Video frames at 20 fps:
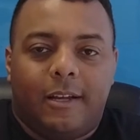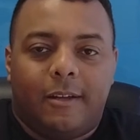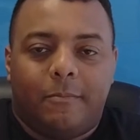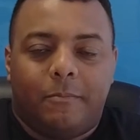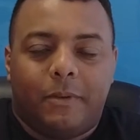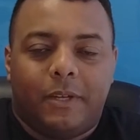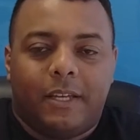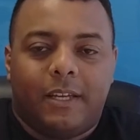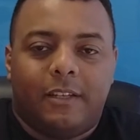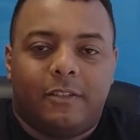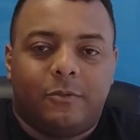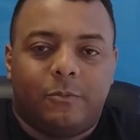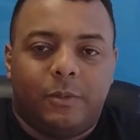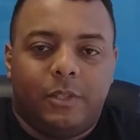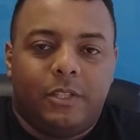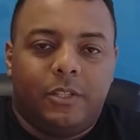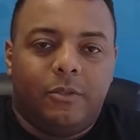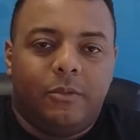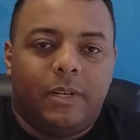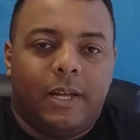Because we
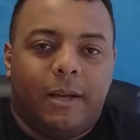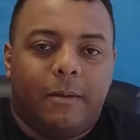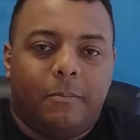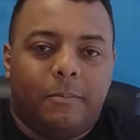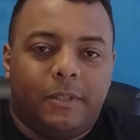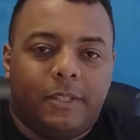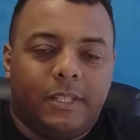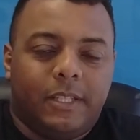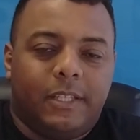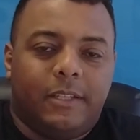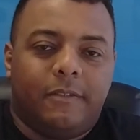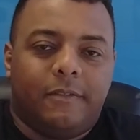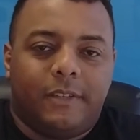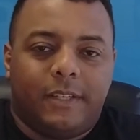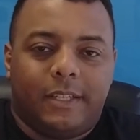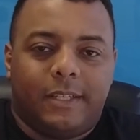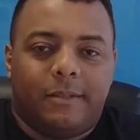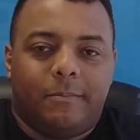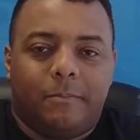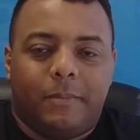do not believe
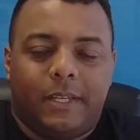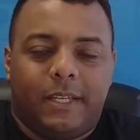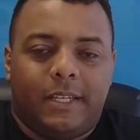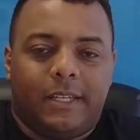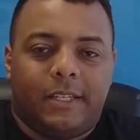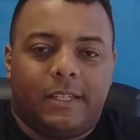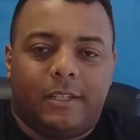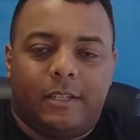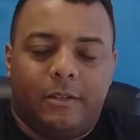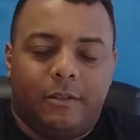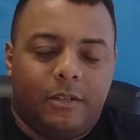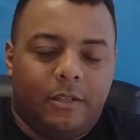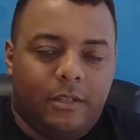in being